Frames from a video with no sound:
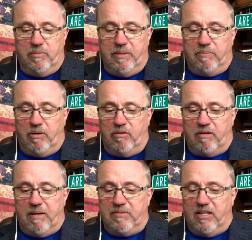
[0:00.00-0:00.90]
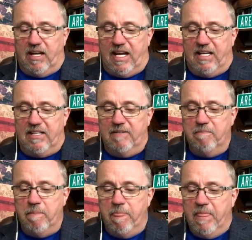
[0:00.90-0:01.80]
be programmed to land
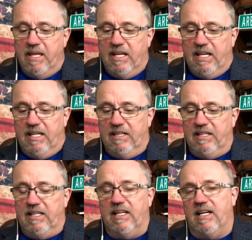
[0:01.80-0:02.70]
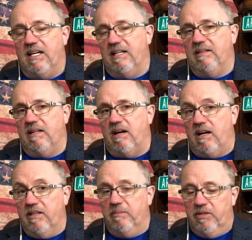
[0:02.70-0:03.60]
in the uh,
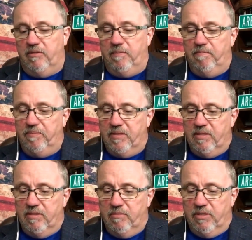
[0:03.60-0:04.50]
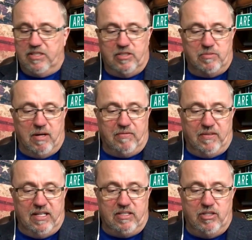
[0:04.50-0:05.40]
on the moon, which is
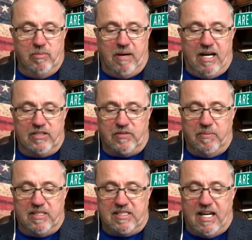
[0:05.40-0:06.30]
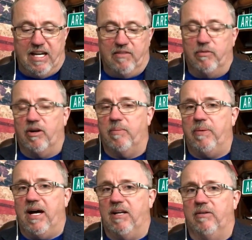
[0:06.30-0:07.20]
roughly two miles from the site of where
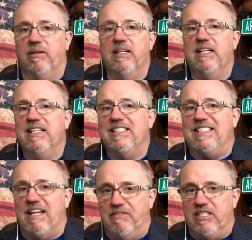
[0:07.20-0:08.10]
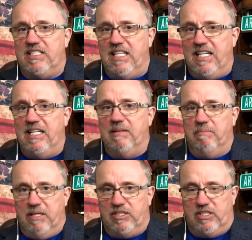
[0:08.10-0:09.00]
Apollo 17
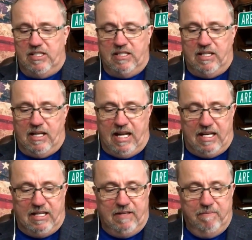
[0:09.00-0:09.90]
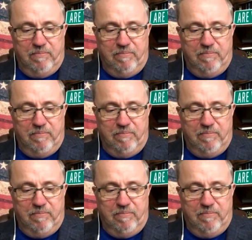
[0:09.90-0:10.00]
mission landed.